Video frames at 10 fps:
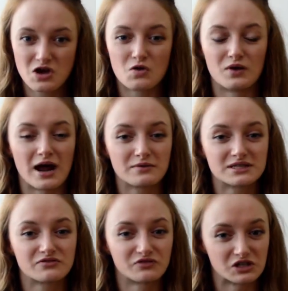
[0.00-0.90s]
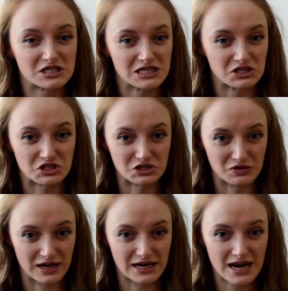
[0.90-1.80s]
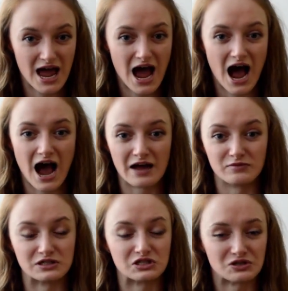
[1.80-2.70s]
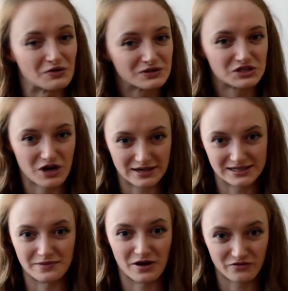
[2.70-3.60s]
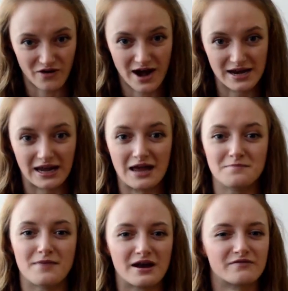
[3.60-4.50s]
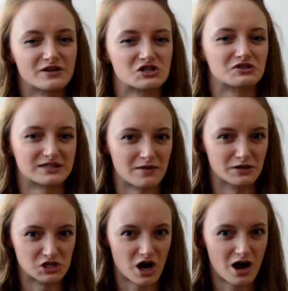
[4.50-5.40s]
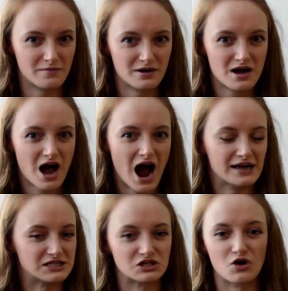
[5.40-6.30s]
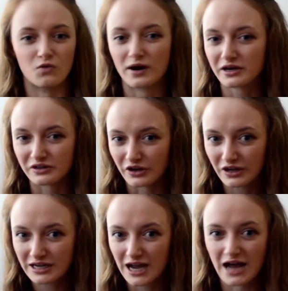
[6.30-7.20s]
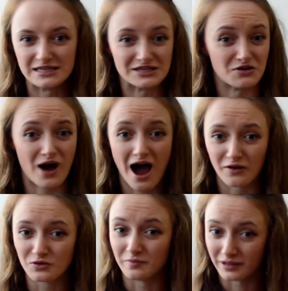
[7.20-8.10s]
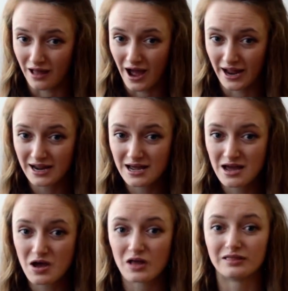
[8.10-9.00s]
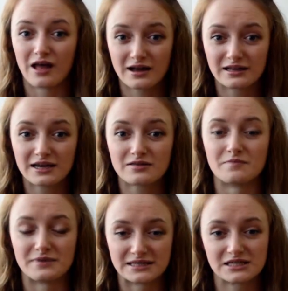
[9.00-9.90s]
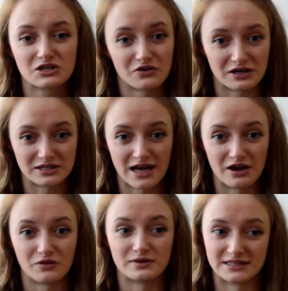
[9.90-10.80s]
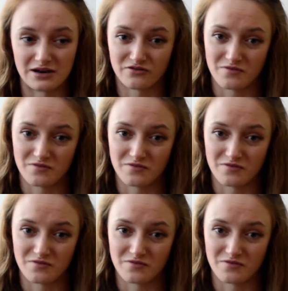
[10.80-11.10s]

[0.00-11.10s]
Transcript: When I was a first year student, I was so stressed about finding a beneficial summer job. I didn't know where to look, I didn't know how to apply. Luckily, the Business Career Center was there for